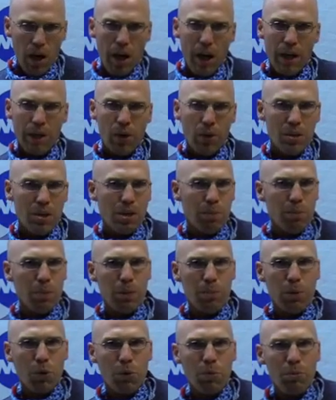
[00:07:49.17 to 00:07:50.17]
I know some
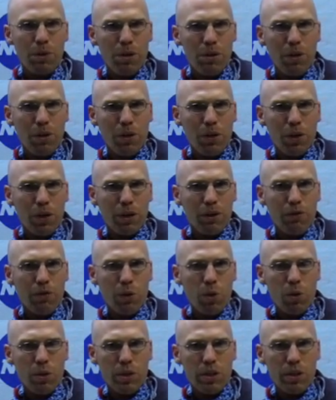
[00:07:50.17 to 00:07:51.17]
people were looking
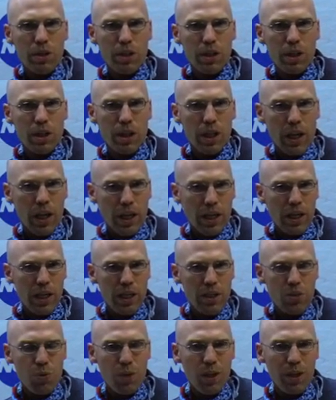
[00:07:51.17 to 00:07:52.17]
forward to the
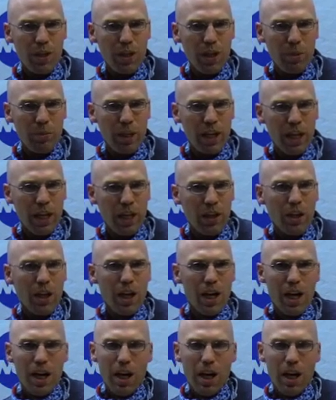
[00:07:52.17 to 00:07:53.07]
kids run coming out.